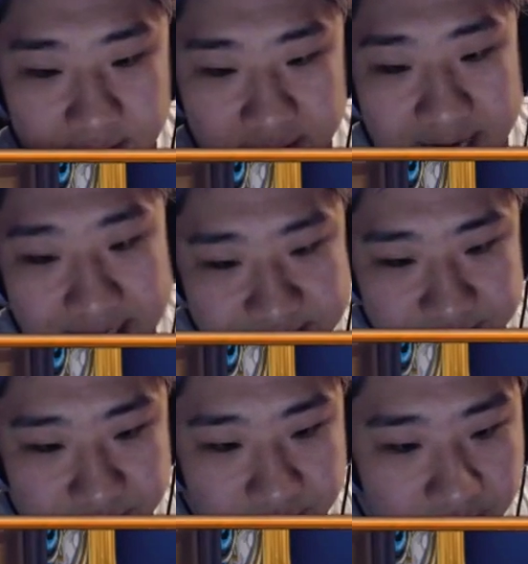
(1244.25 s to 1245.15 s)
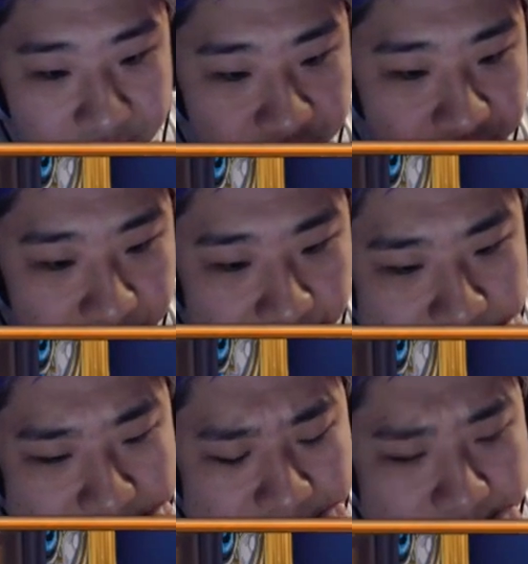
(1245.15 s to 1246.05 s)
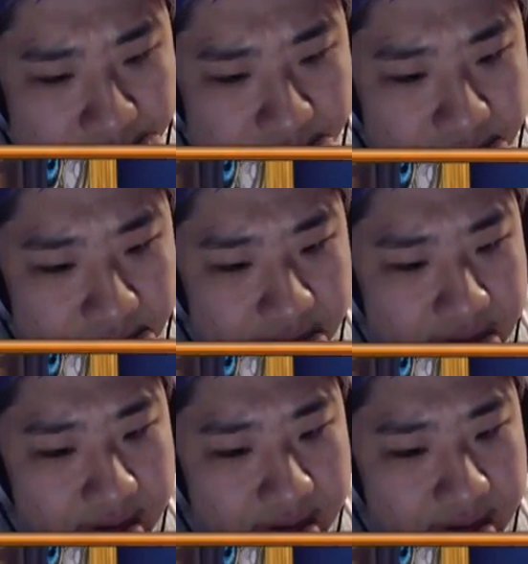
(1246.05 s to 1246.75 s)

Ghastly Conjurer and everything,